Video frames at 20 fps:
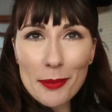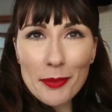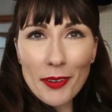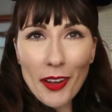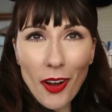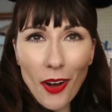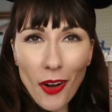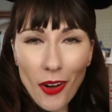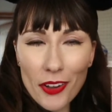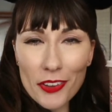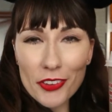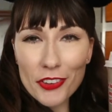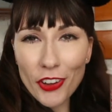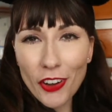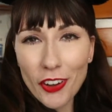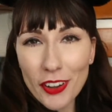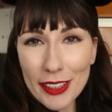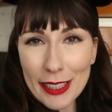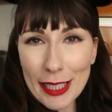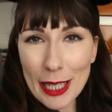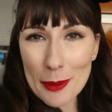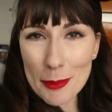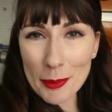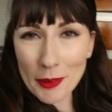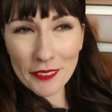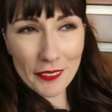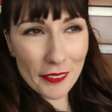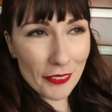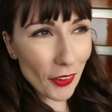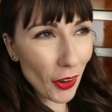A hot chocolate
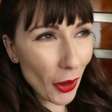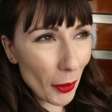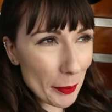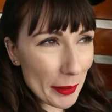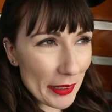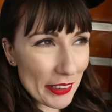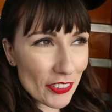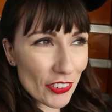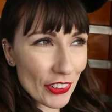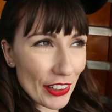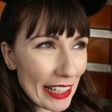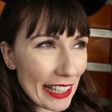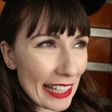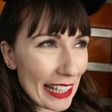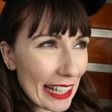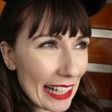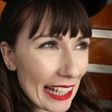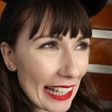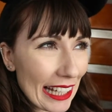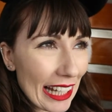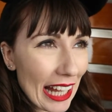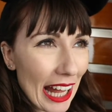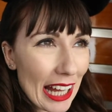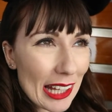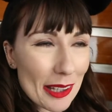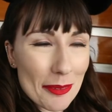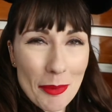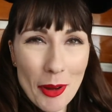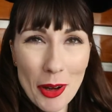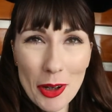because it's got a bit chilly
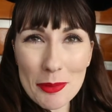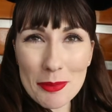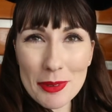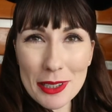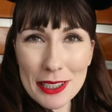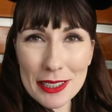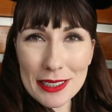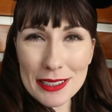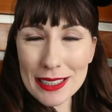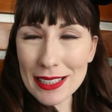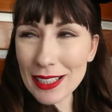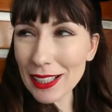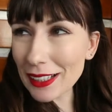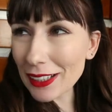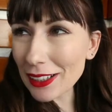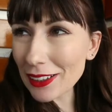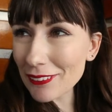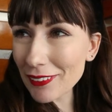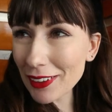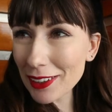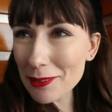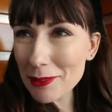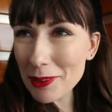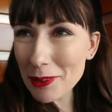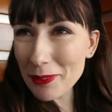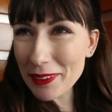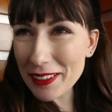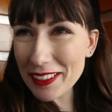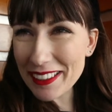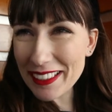at the moment, like it's kind of a
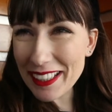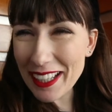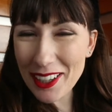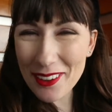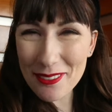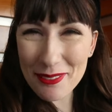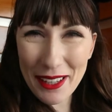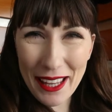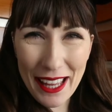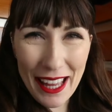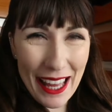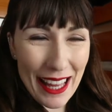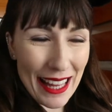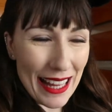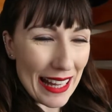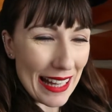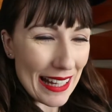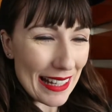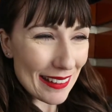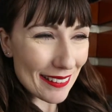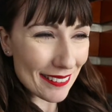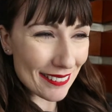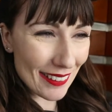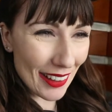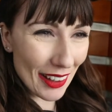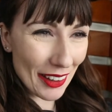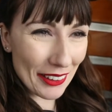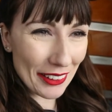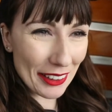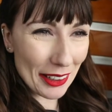bit windy up here, so
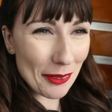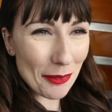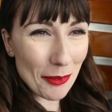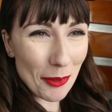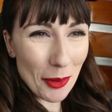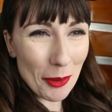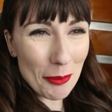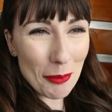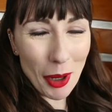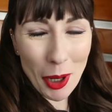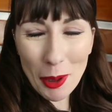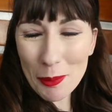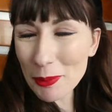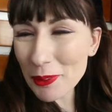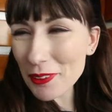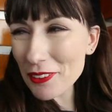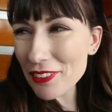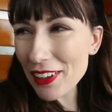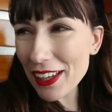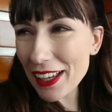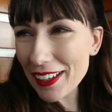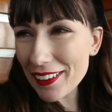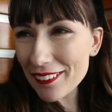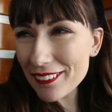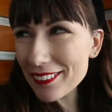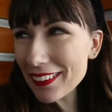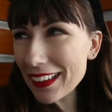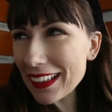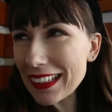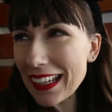I'm gonna warm up with this
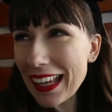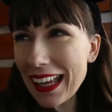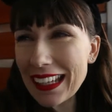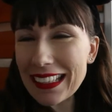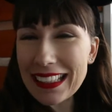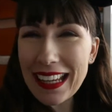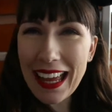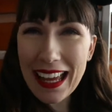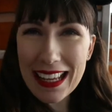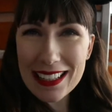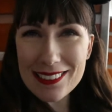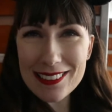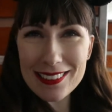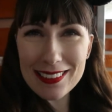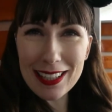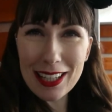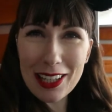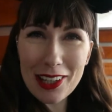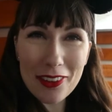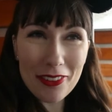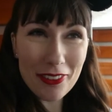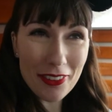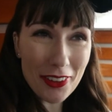and then head to the